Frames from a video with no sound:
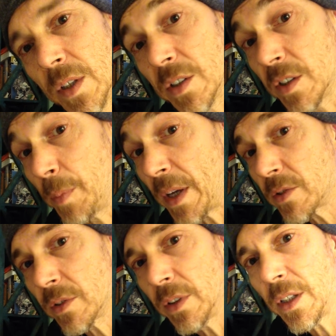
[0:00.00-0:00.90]

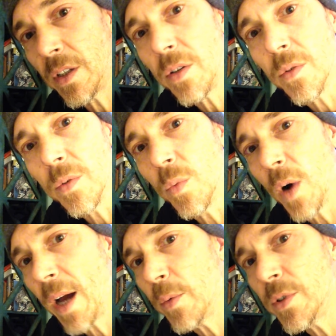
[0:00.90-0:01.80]
Especially you.
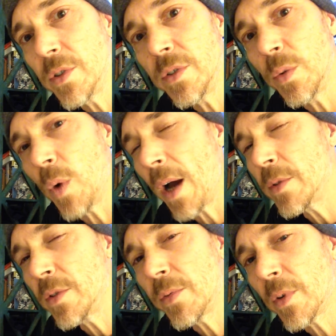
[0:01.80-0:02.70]
Why would you do why
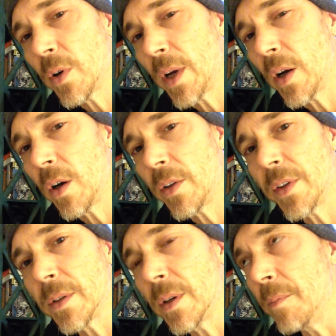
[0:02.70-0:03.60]
would you throw away all
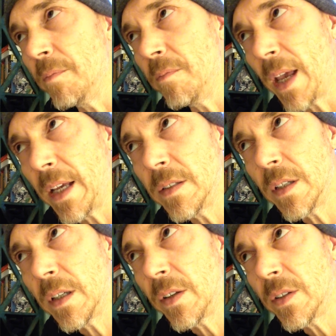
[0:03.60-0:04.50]
the
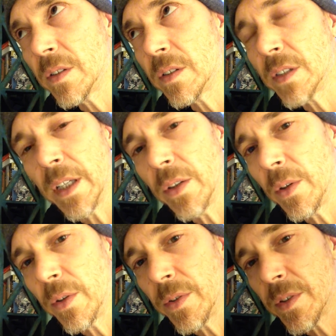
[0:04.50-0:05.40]
amazing
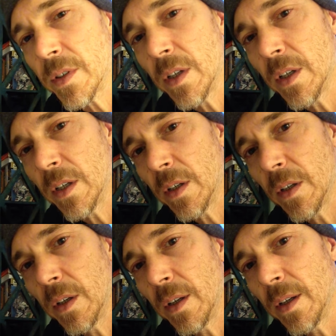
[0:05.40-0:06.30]
skills
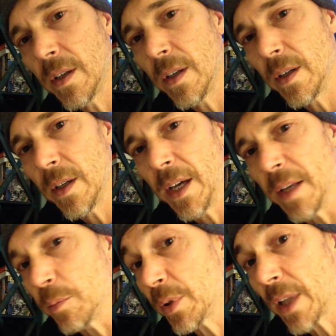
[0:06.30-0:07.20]

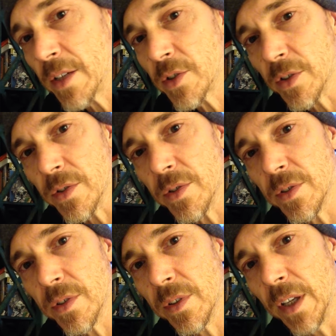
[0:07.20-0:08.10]
and
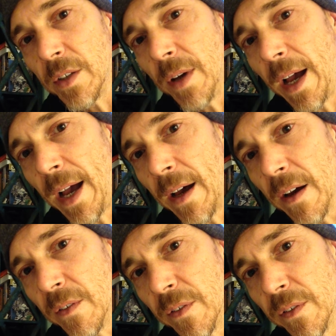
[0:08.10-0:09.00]
pleasures that you
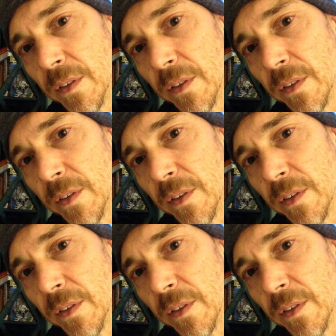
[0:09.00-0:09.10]
have?